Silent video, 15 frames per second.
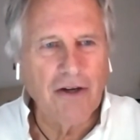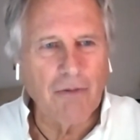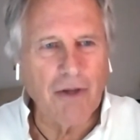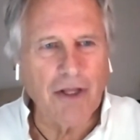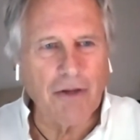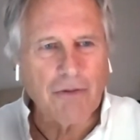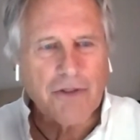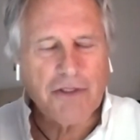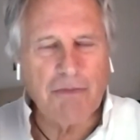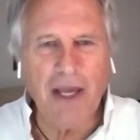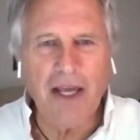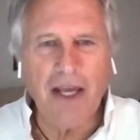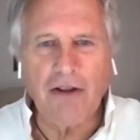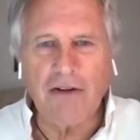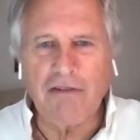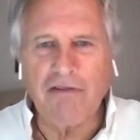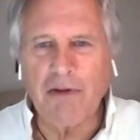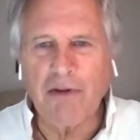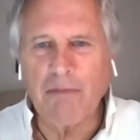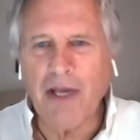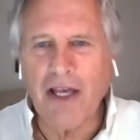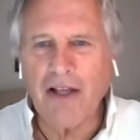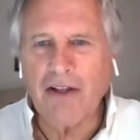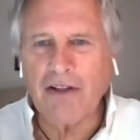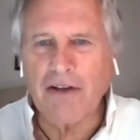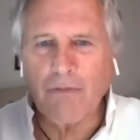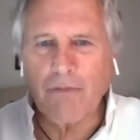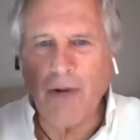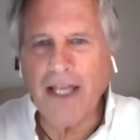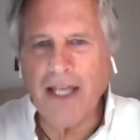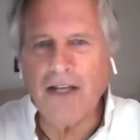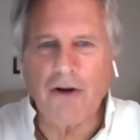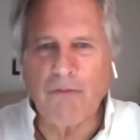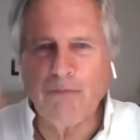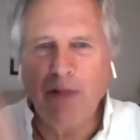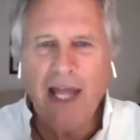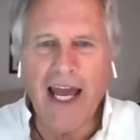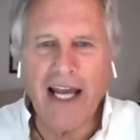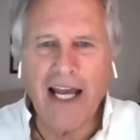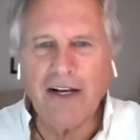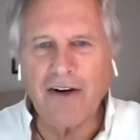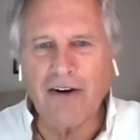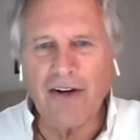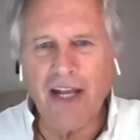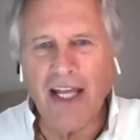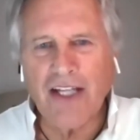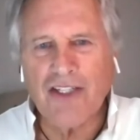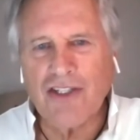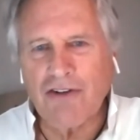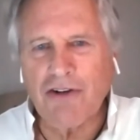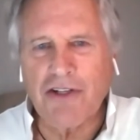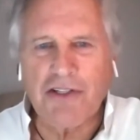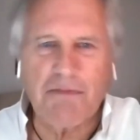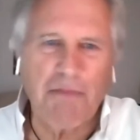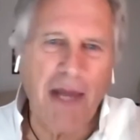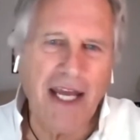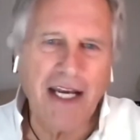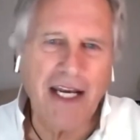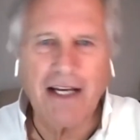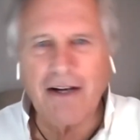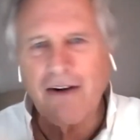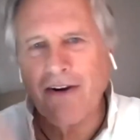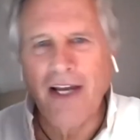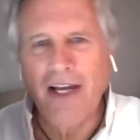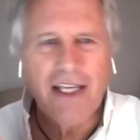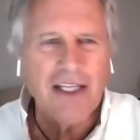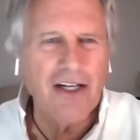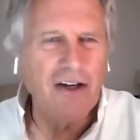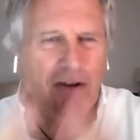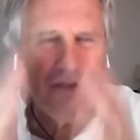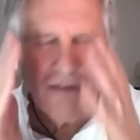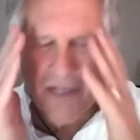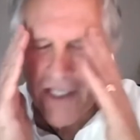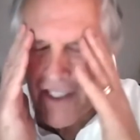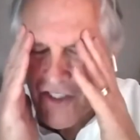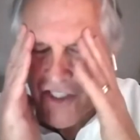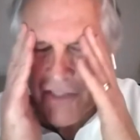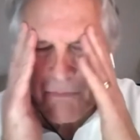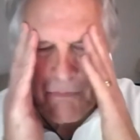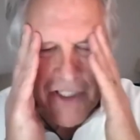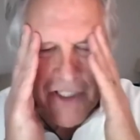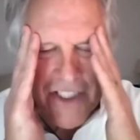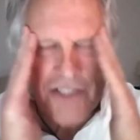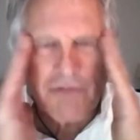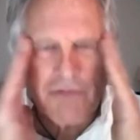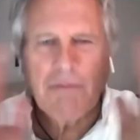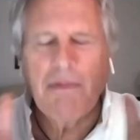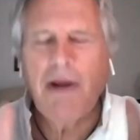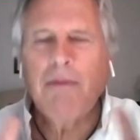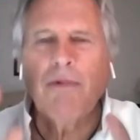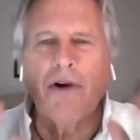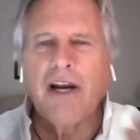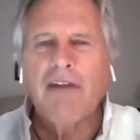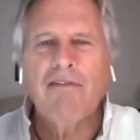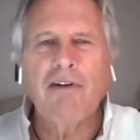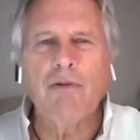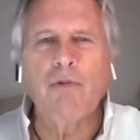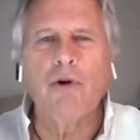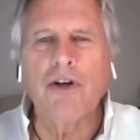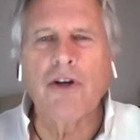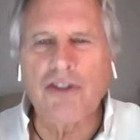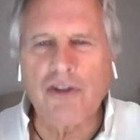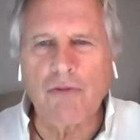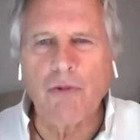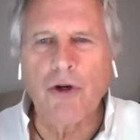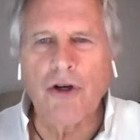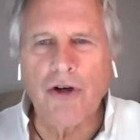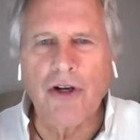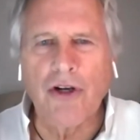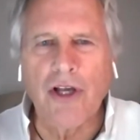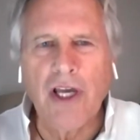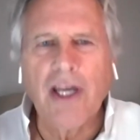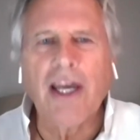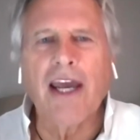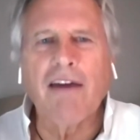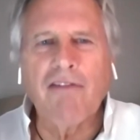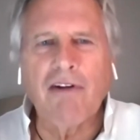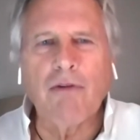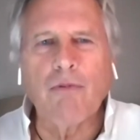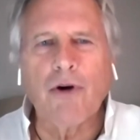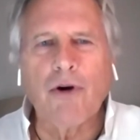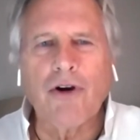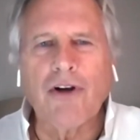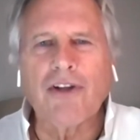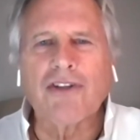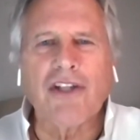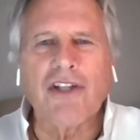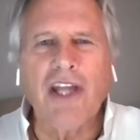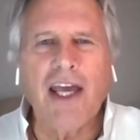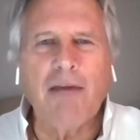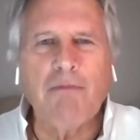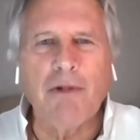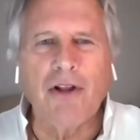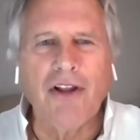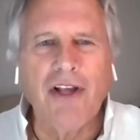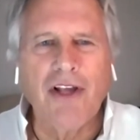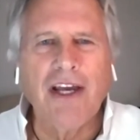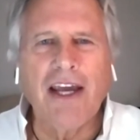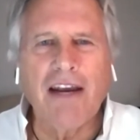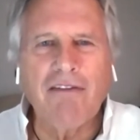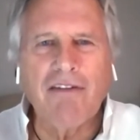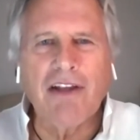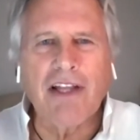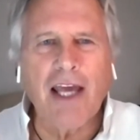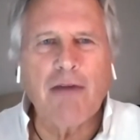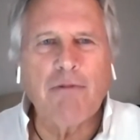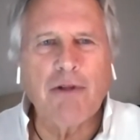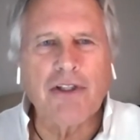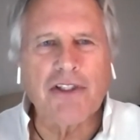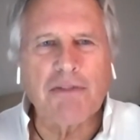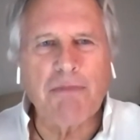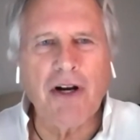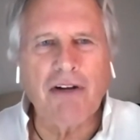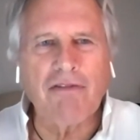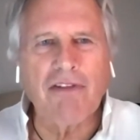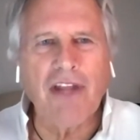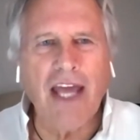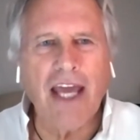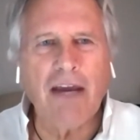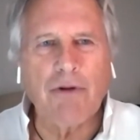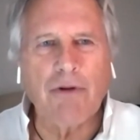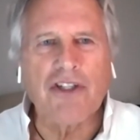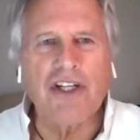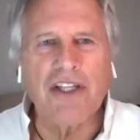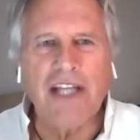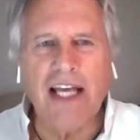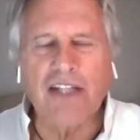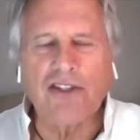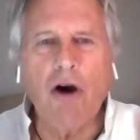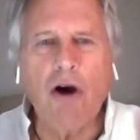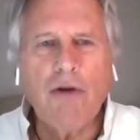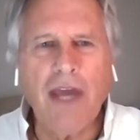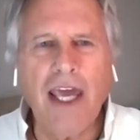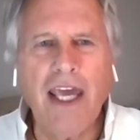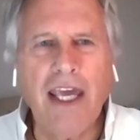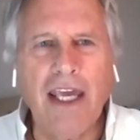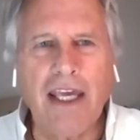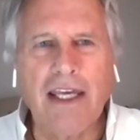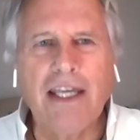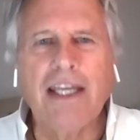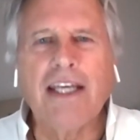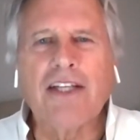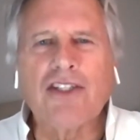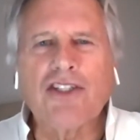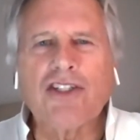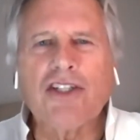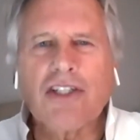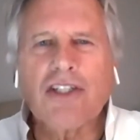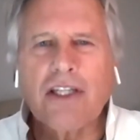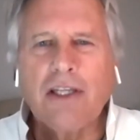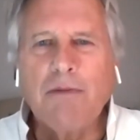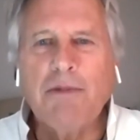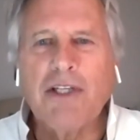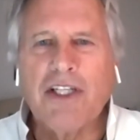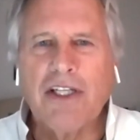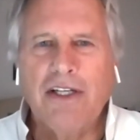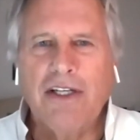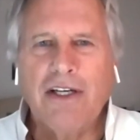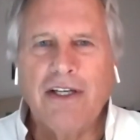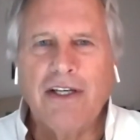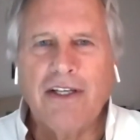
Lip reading: whether it was male or female or white or black or Asian or Hispanic or, you know, just please remember every word is a word. Every word is a label. Every label is part of language, and that's okay. It's just limited.